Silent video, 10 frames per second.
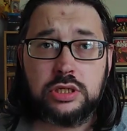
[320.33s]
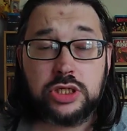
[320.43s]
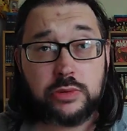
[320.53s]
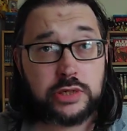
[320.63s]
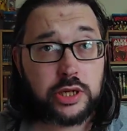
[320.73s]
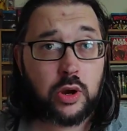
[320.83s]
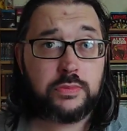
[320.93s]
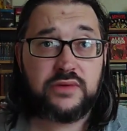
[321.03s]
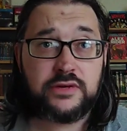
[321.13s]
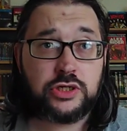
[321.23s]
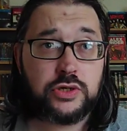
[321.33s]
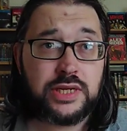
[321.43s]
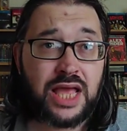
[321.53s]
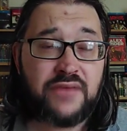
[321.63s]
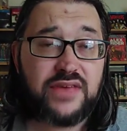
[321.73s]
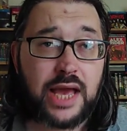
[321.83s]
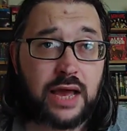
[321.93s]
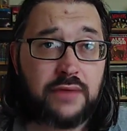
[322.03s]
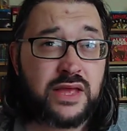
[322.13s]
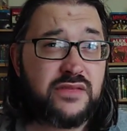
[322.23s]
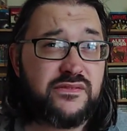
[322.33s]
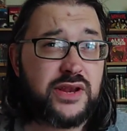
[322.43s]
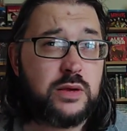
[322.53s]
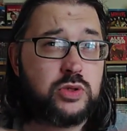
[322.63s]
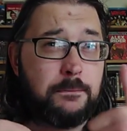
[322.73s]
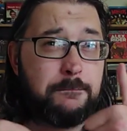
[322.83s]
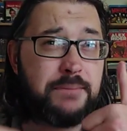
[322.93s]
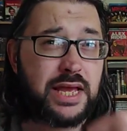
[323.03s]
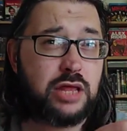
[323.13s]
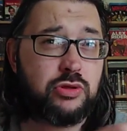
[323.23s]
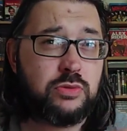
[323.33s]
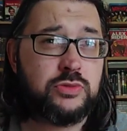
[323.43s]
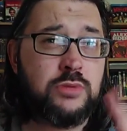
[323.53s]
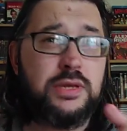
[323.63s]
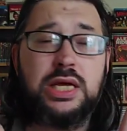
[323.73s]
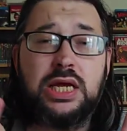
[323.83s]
So really do hope that you've enjoyed. If you have, give the video some big thumbs up.